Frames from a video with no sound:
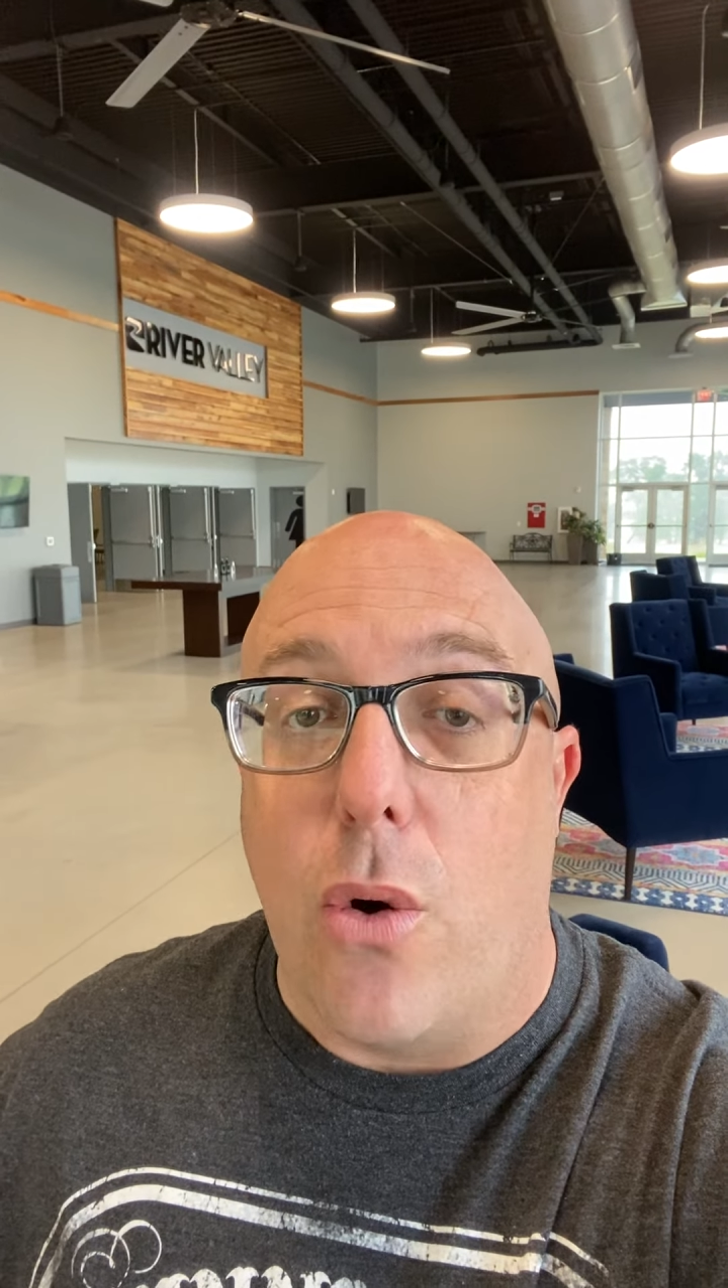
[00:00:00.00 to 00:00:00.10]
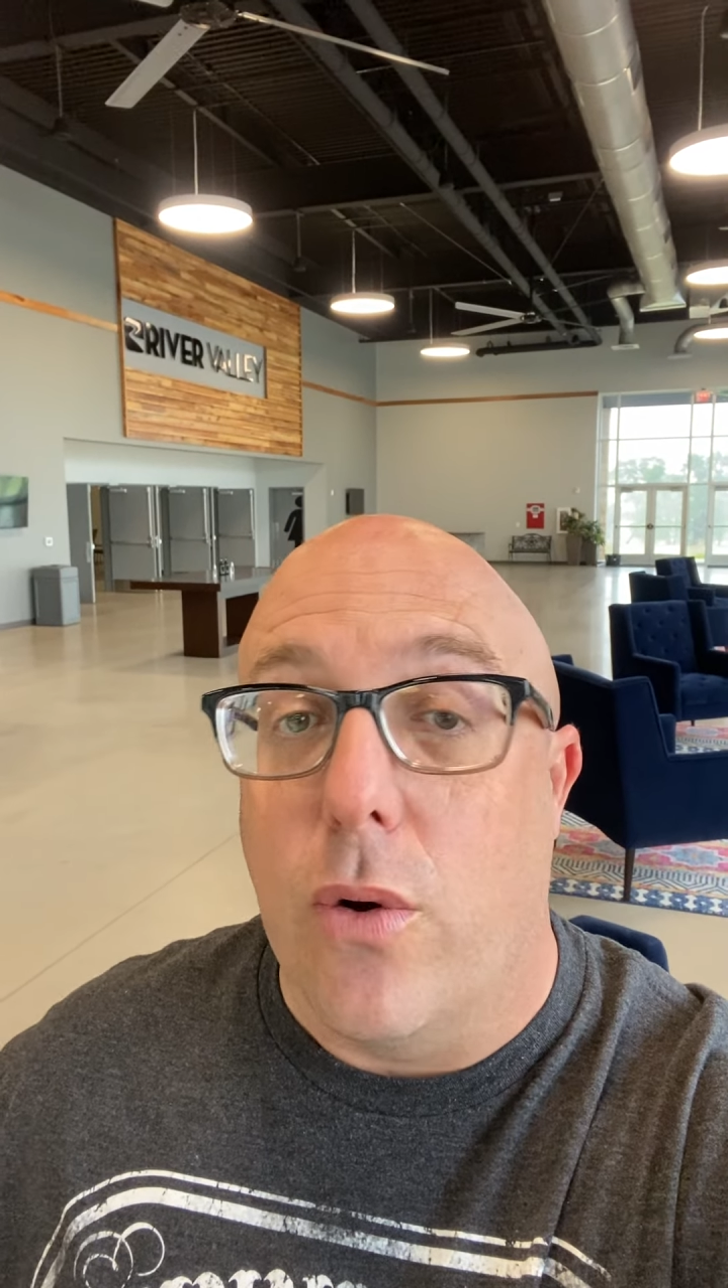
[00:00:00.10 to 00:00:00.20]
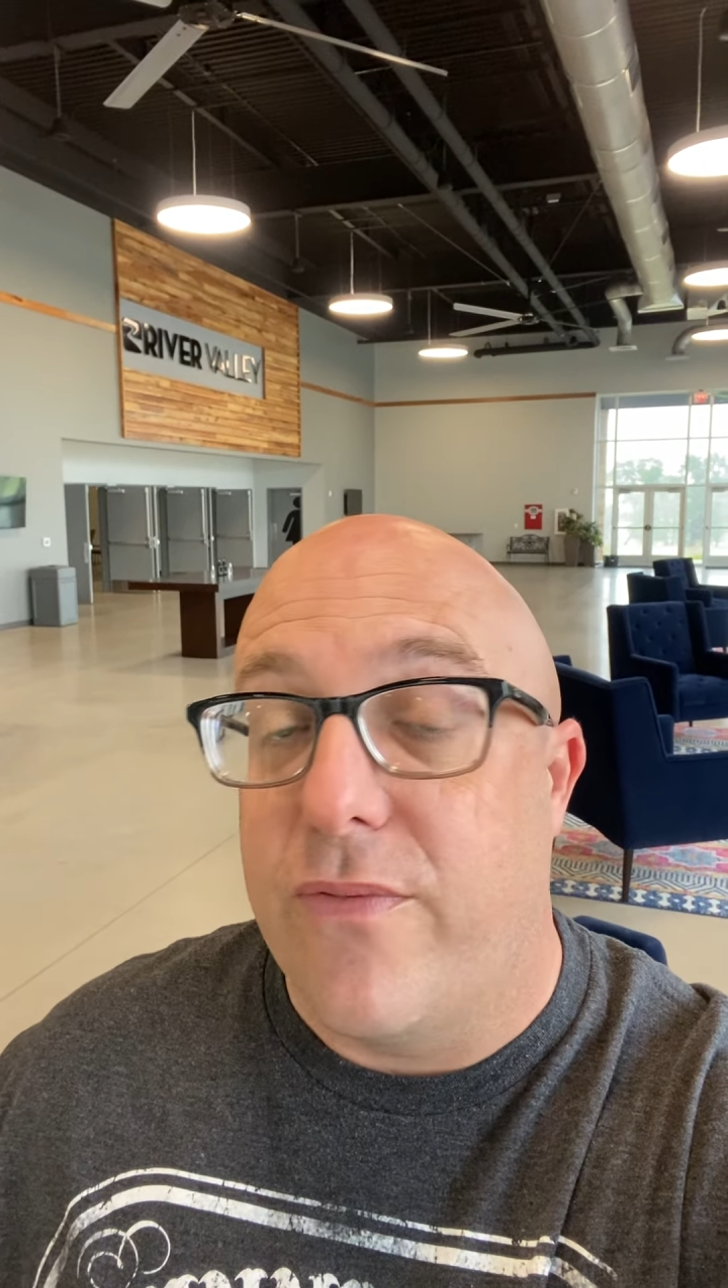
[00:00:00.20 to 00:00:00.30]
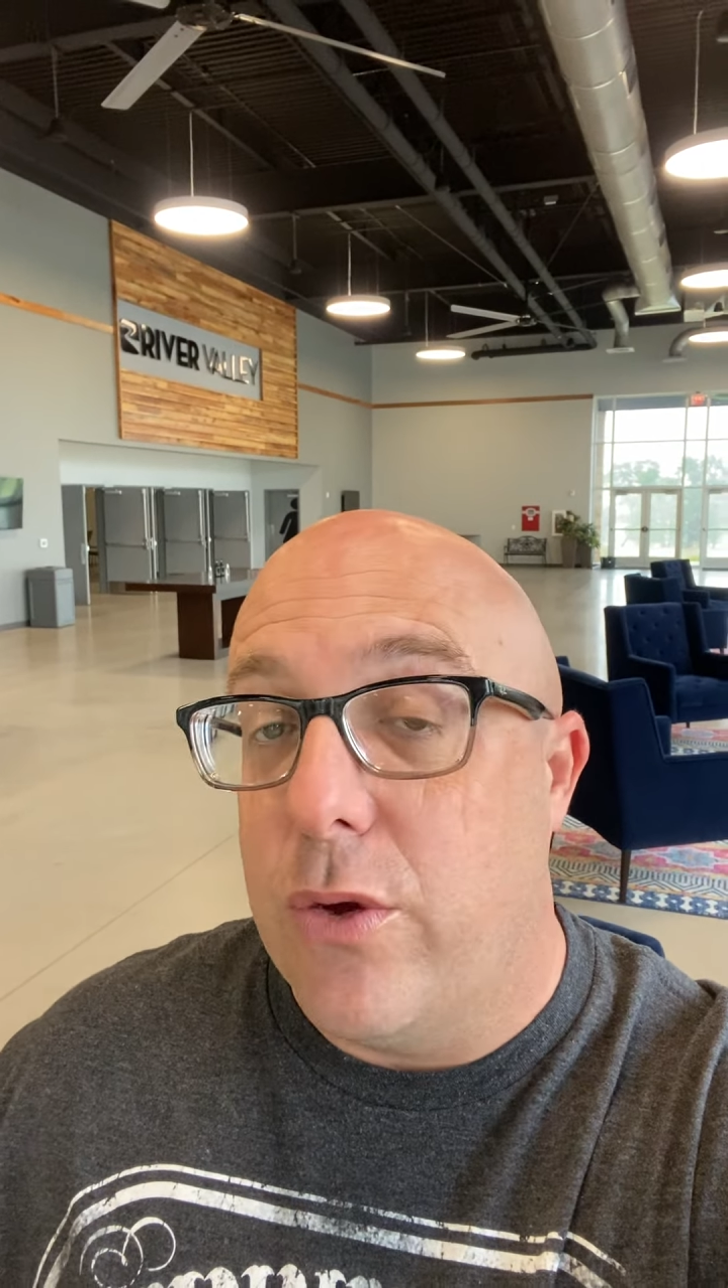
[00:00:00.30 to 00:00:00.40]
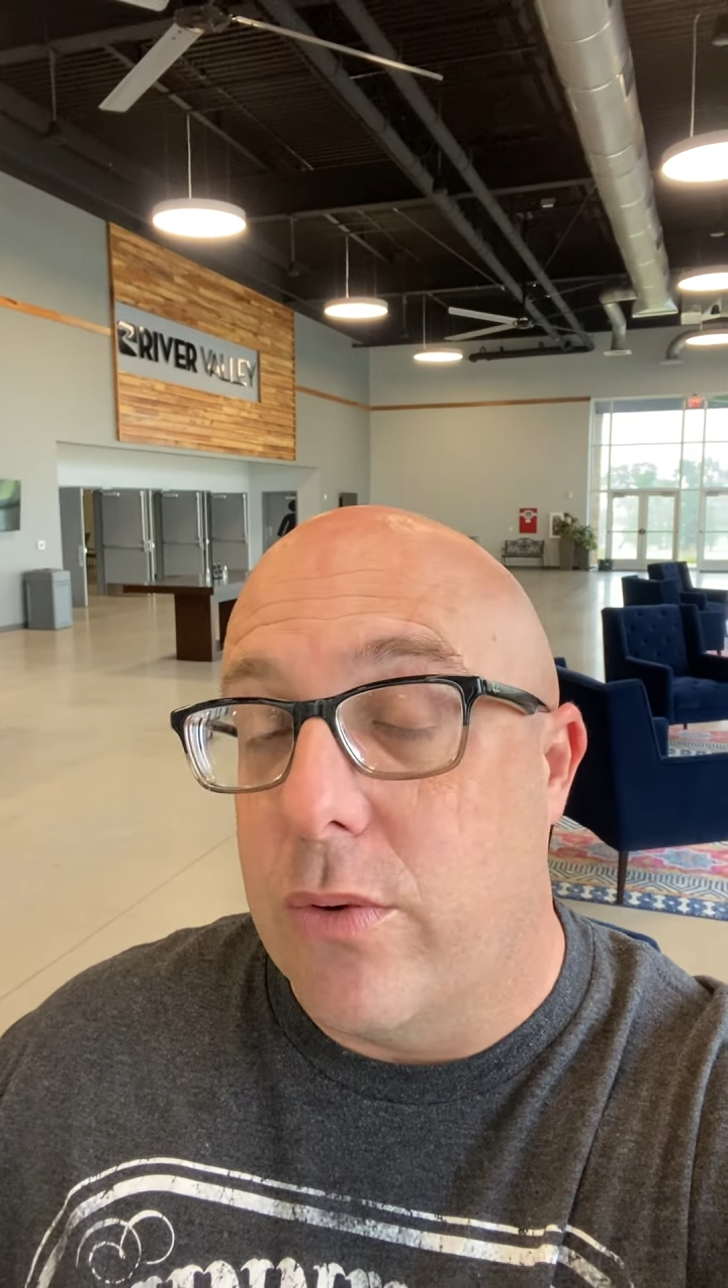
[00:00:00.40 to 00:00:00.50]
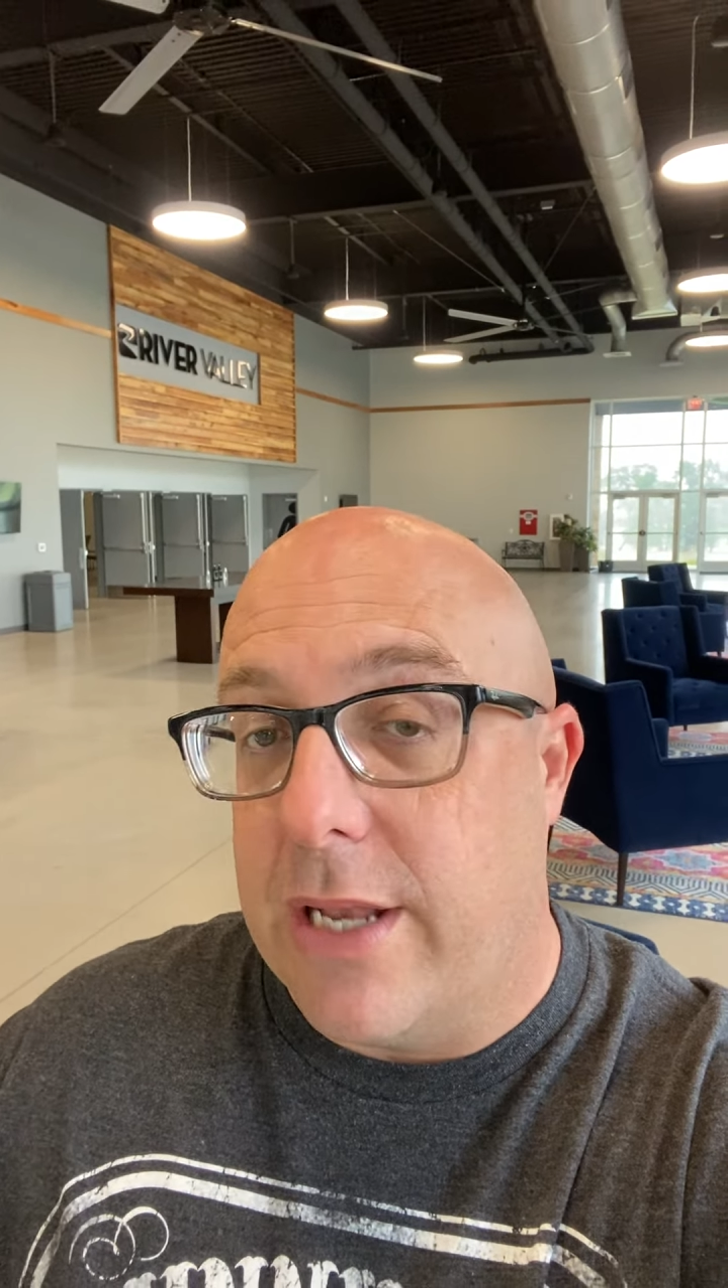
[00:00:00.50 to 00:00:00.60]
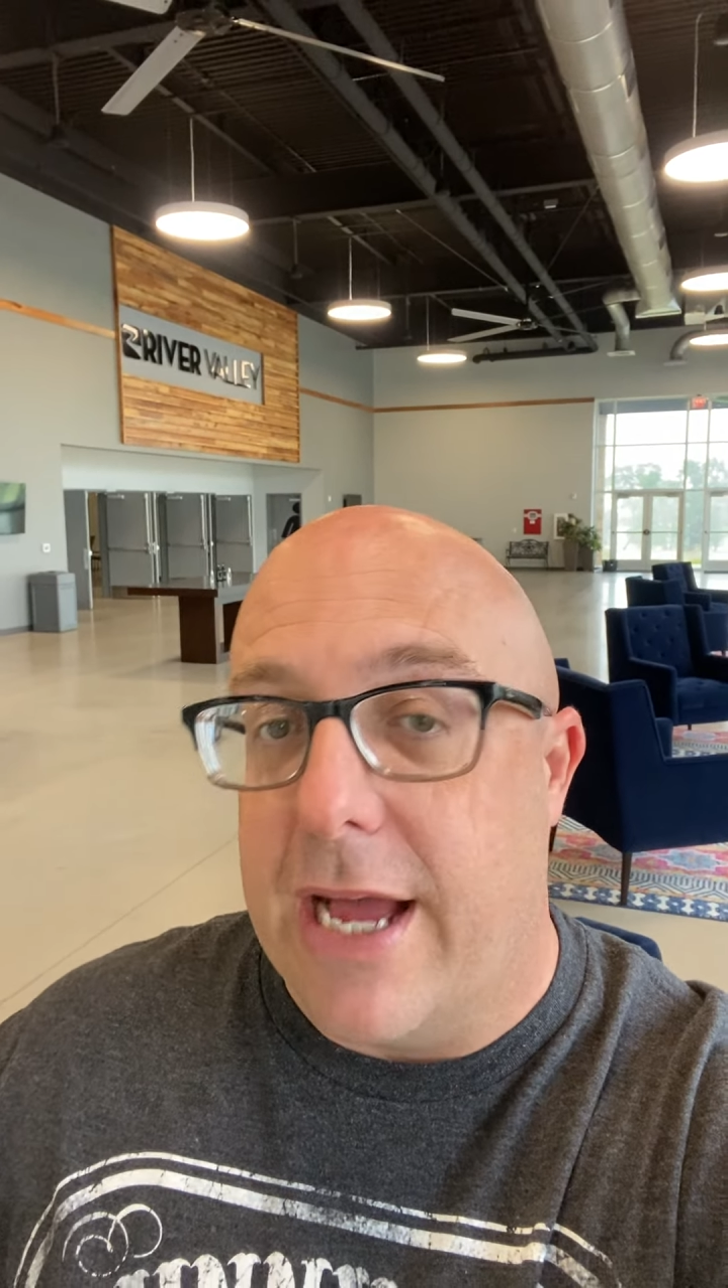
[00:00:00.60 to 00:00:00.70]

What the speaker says: or if you would